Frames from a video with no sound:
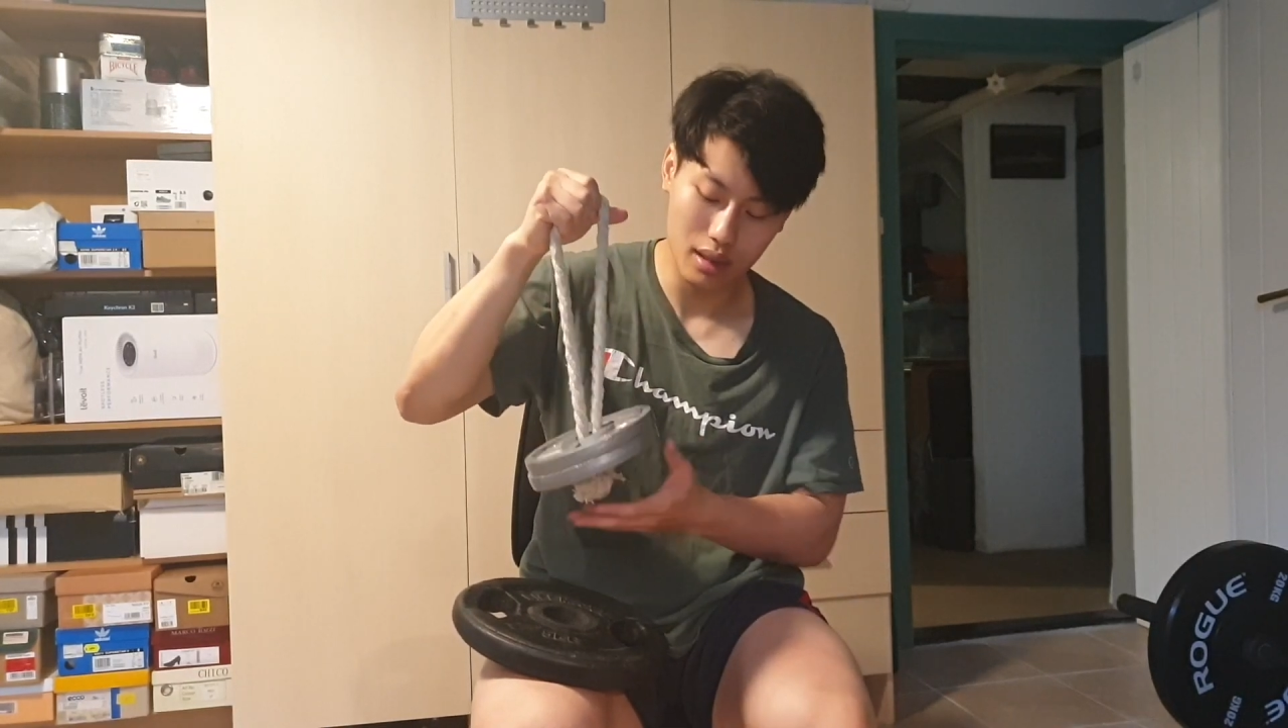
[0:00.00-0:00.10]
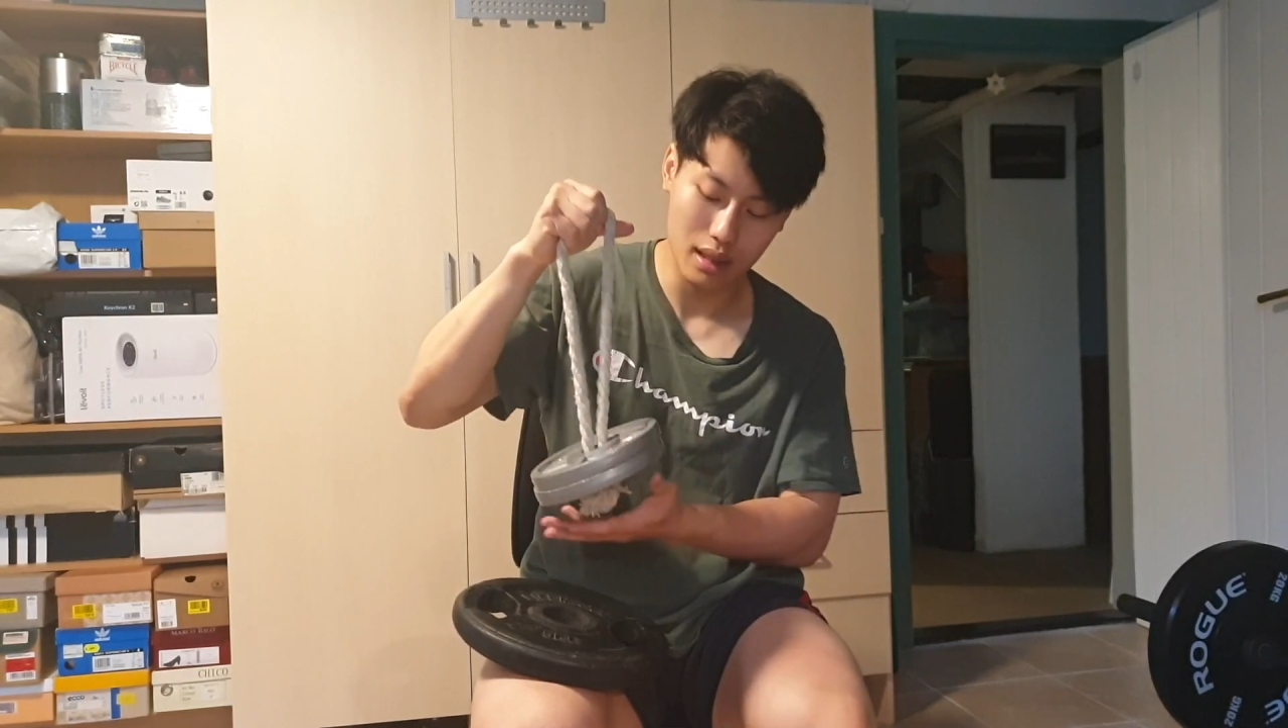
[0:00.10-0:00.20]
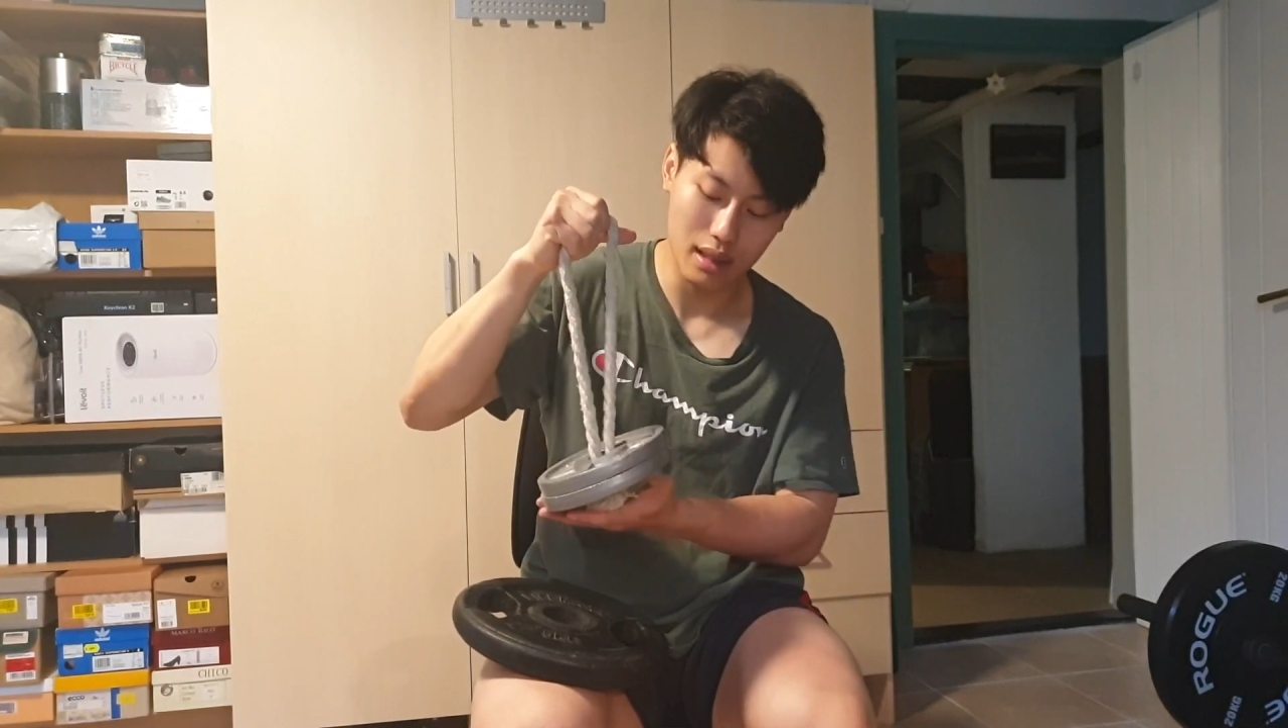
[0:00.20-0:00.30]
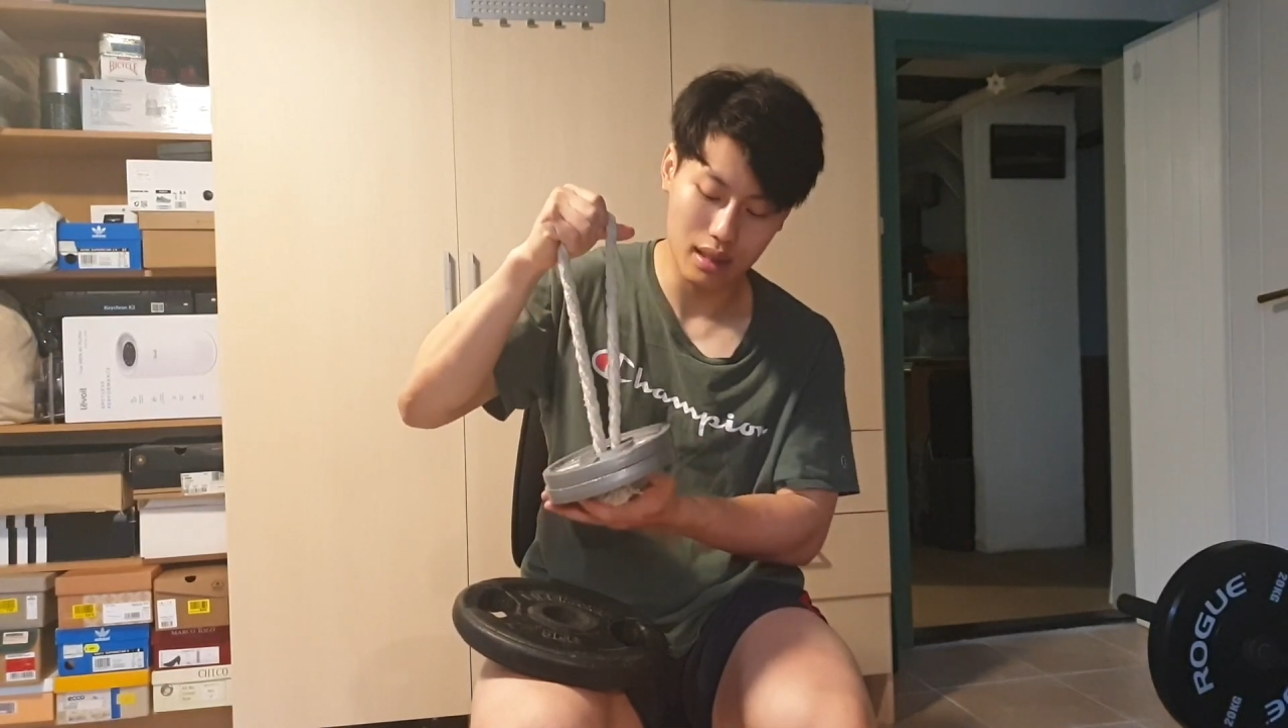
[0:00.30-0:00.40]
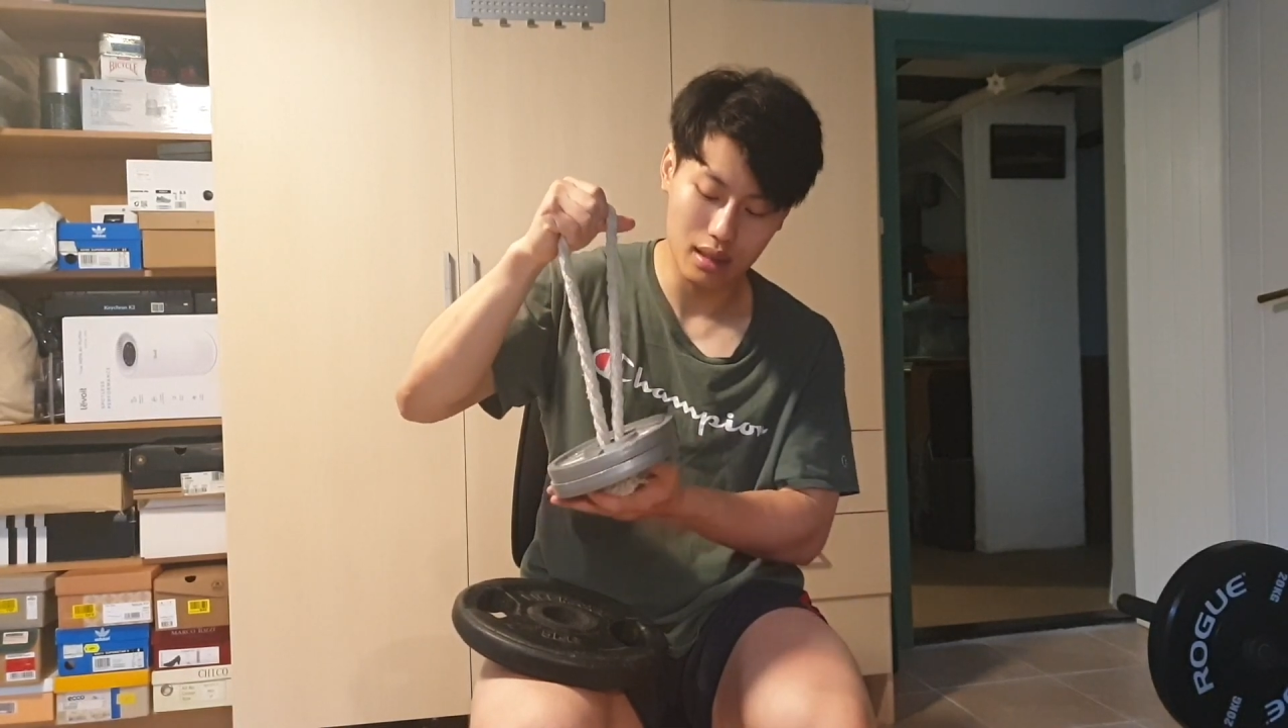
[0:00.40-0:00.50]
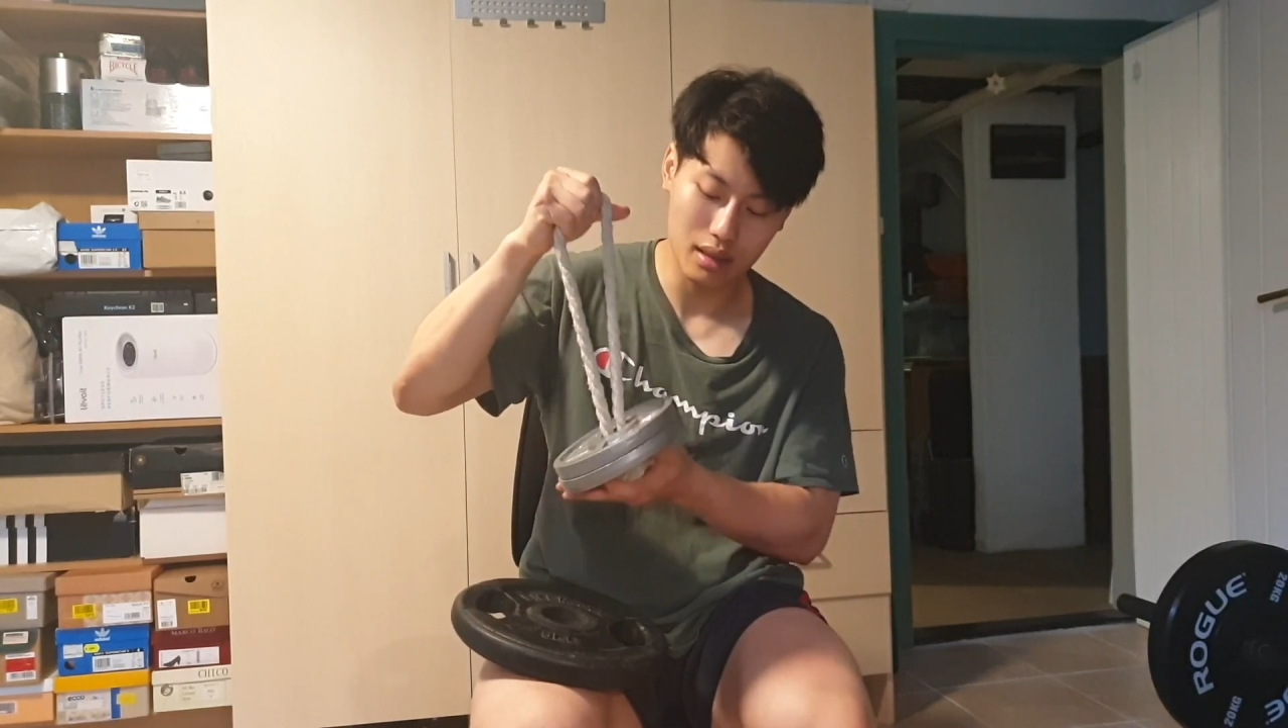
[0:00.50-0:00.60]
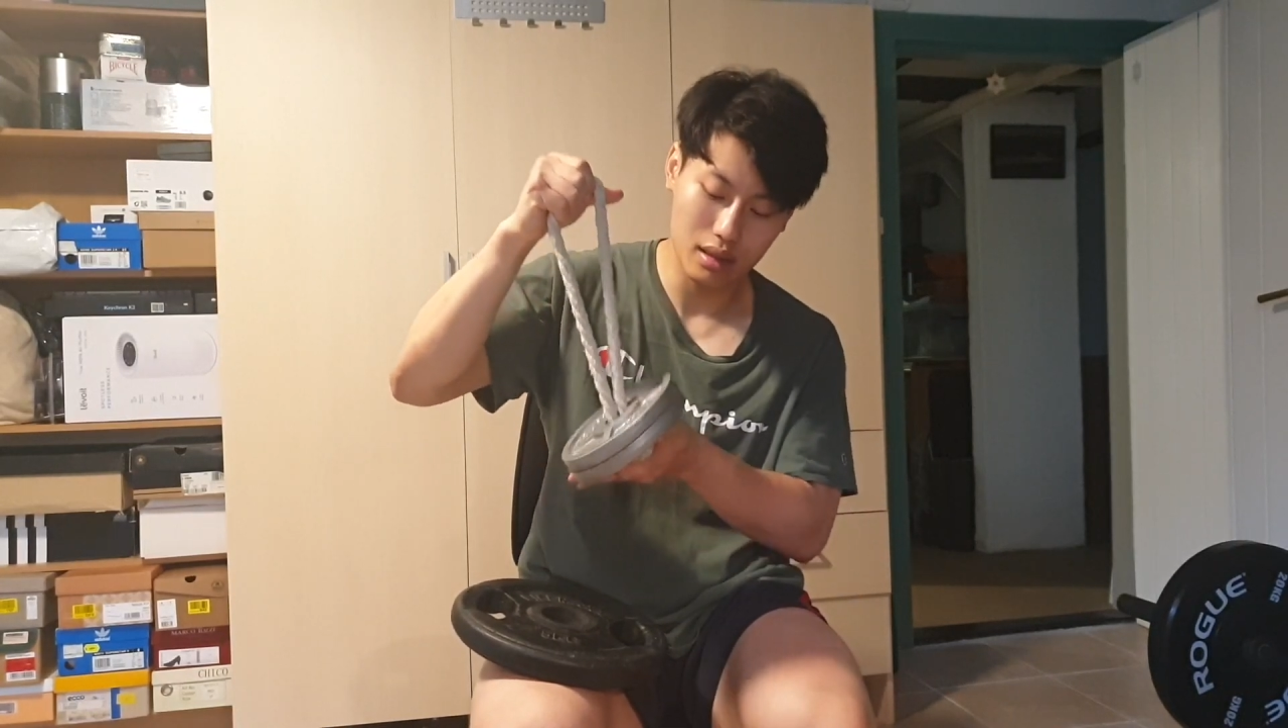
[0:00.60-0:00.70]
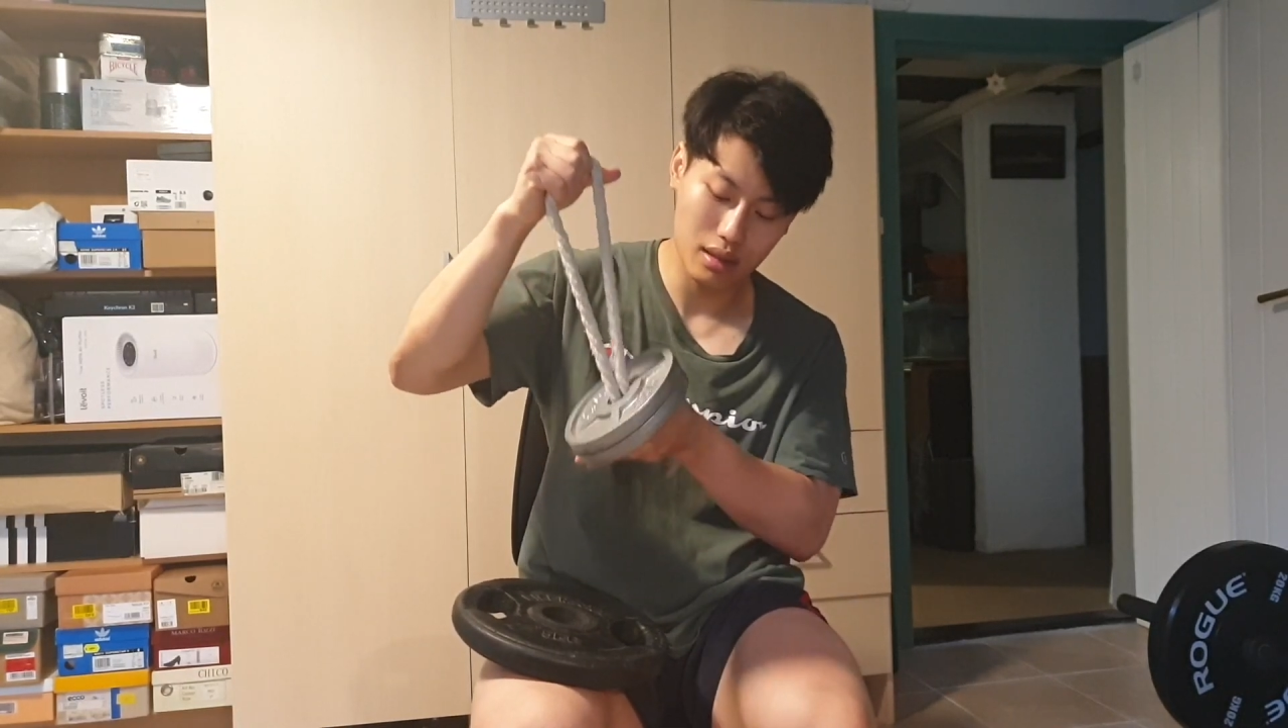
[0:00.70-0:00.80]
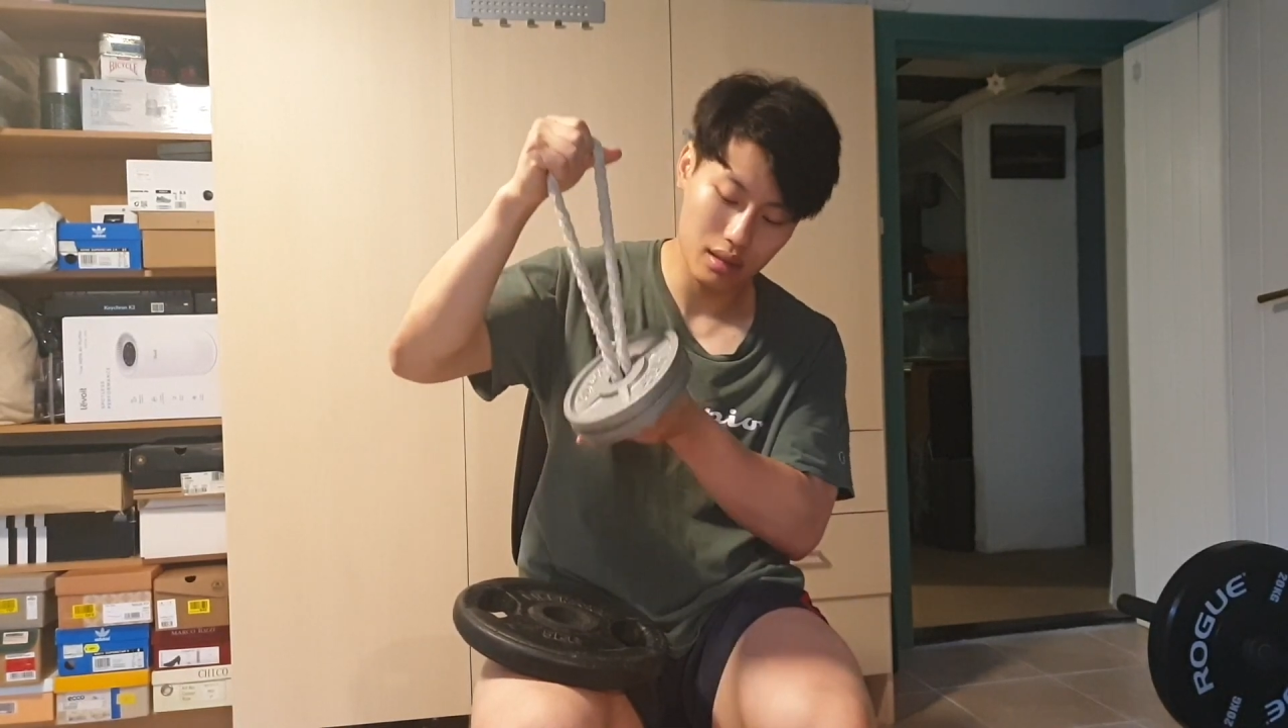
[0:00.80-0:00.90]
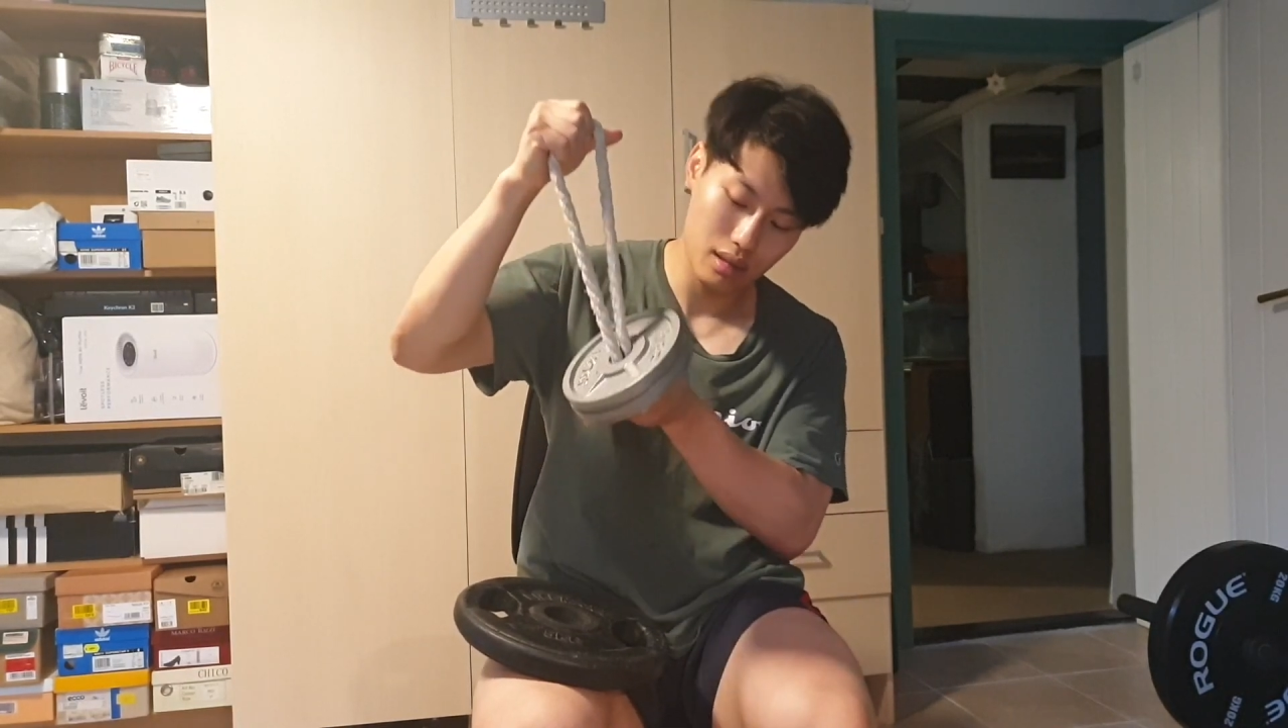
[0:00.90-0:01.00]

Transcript: and